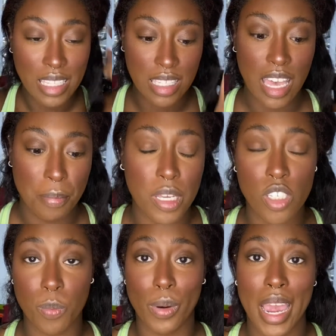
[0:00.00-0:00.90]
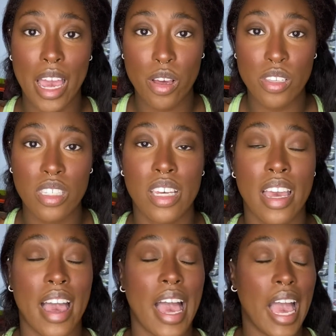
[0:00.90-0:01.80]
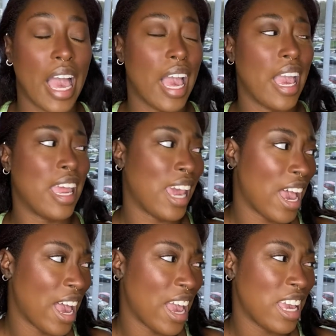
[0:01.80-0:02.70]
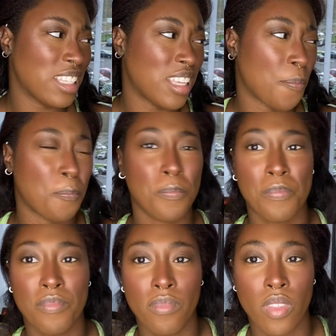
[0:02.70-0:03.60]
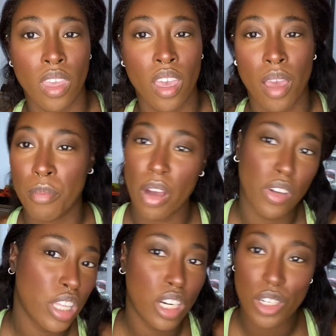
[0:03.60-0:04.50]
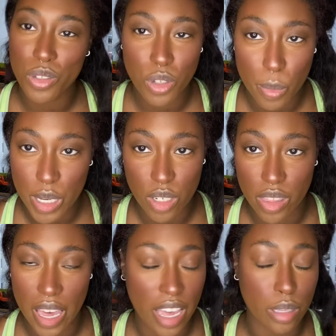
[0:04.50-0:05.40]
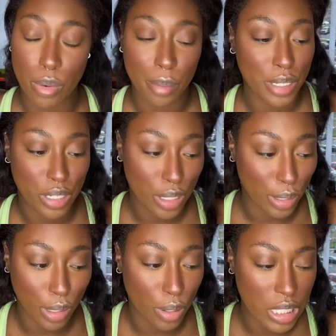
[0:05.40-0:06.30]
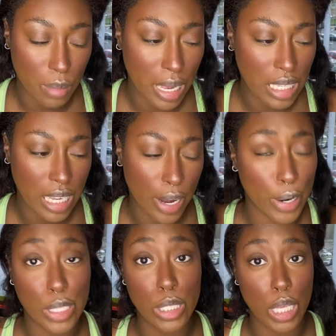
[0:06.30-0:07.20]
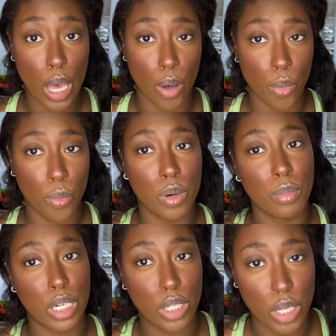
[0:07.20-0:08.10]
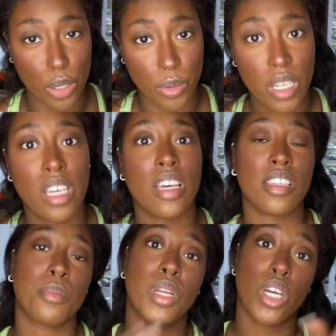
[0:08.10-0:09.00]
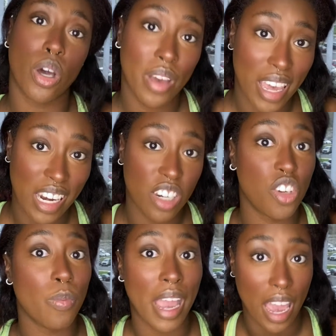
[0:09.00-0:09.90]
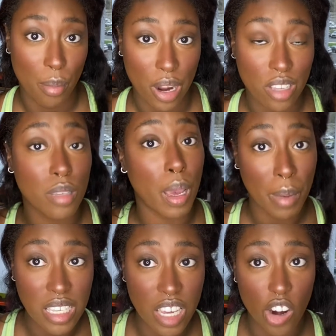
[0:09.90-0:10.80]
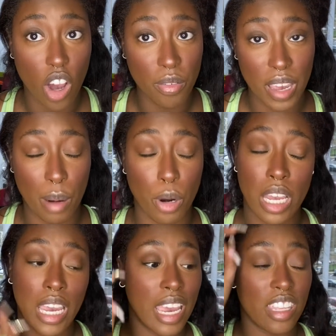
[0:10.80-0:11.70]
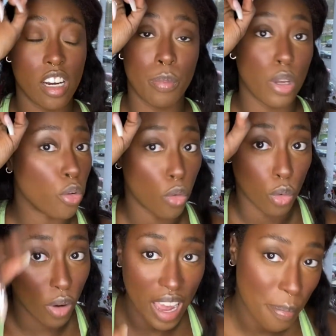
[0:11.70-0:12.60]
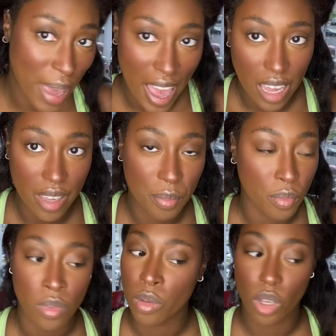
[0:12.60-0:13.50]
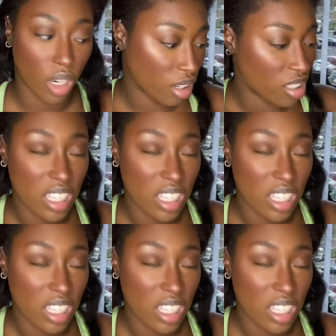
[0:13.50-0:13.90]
step is brows and eyes. I'm not really going to do too much to the eyes. I'm probably just going to throw in some mascara. So what I'm going to do is I'm going to go ahead and do my eyebrows and my mascara off camera, and I'll be right back. Going to